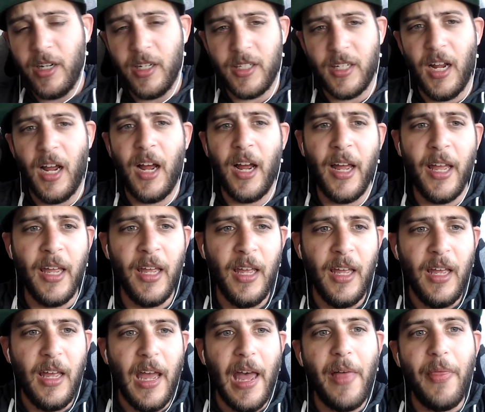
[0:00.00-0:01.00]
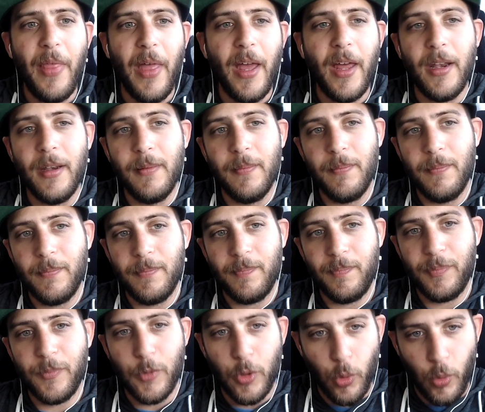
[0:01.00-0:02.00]
his eye, and then
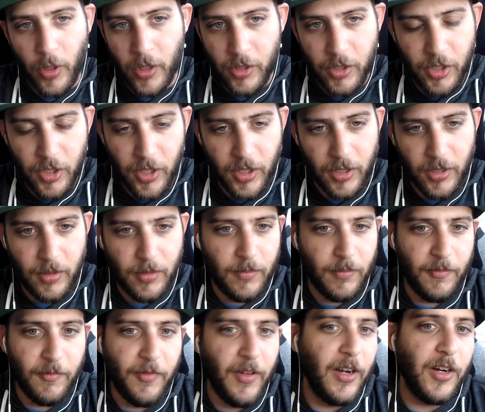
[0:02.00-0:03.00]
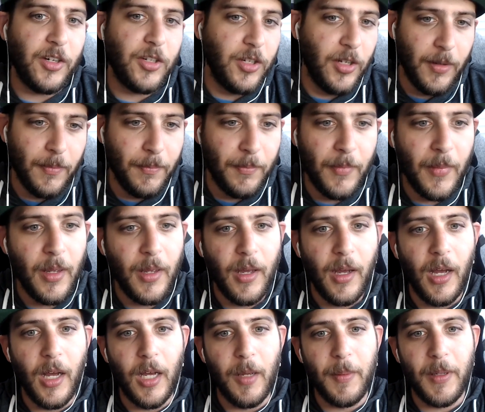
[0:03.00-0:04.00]
Torres just finished him
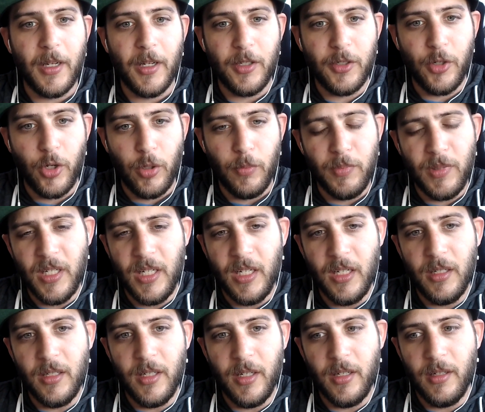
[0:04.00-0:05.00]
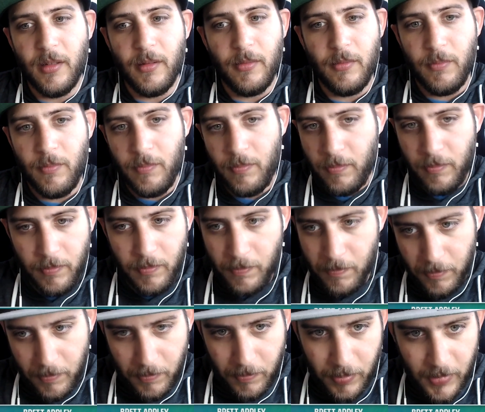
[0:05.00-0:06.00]
because Herb Dean didn't
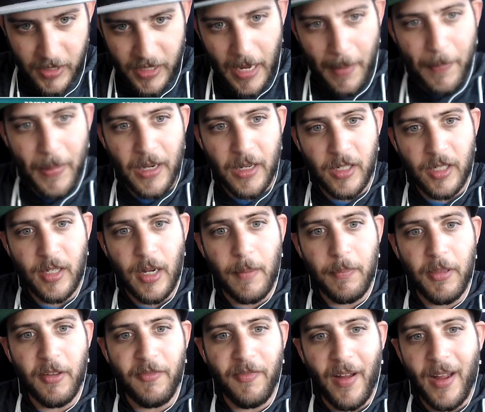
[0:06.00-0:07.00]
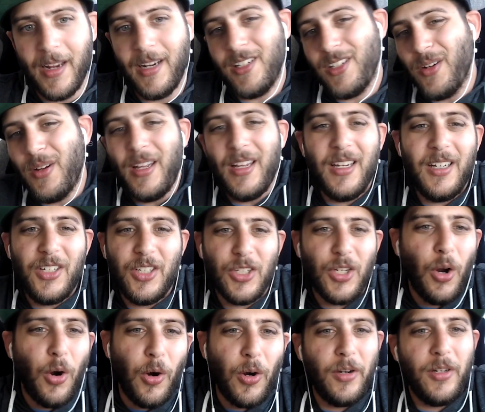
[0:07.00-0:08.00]
step in to stop the fight. So it's
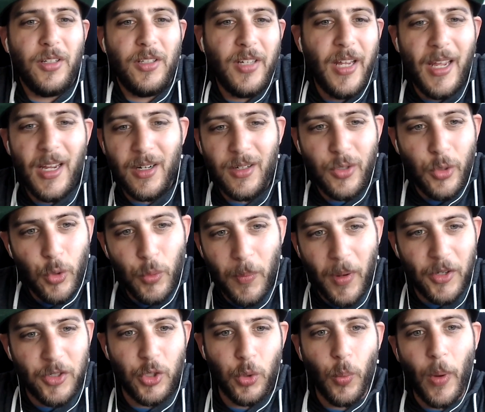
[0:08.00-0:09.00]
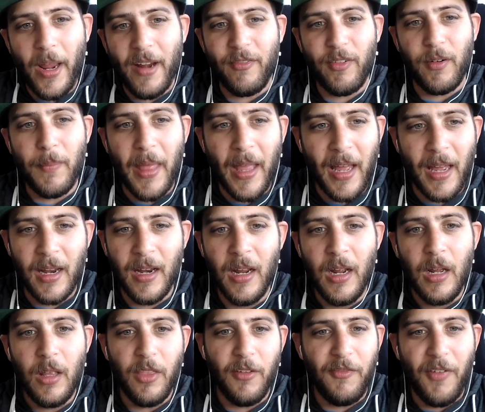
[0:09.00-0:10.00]
just hard to take too much away from that.
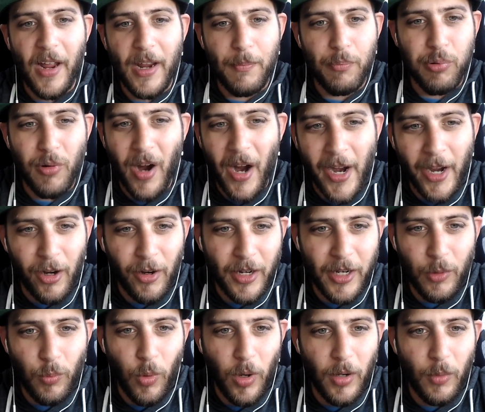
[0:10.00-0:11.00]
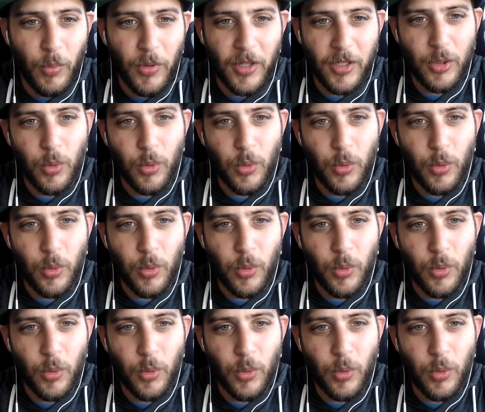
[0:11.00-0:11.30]
The fight prior, he won with a